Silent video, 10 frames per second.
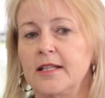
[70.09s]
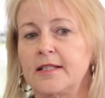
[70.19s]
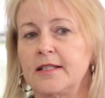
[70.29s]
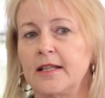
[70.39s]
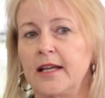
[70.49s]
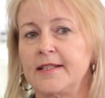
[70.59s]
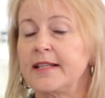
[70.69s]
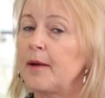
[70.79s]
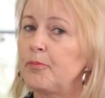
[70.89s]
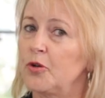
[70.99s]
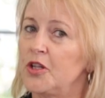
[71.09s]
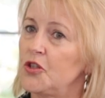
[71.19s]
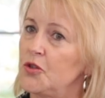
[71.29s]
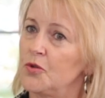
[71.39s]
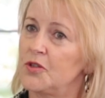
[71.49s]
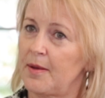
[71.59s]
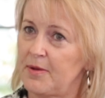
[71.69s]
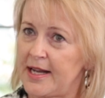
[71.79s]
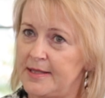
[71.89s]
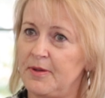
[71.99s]
Singapore introduced
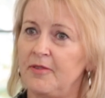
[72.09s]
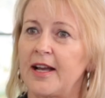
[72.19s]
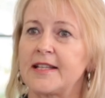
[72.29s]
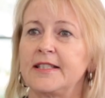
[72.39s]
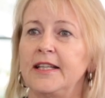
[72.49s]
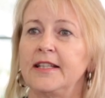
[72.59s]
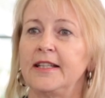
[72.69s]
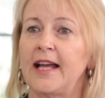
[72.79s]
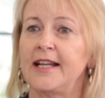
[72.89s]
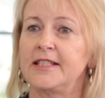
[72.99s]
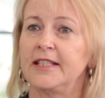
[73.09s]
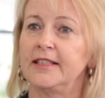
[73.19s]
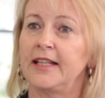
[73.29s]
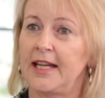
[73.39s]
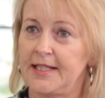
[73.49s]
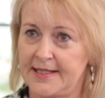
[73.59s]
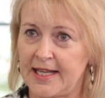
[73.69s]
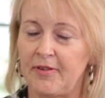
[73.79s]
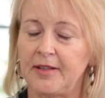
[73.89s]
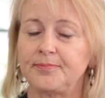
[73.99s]
hepatitis B vaccine in
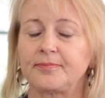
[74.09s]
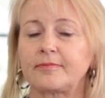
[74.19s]
1987.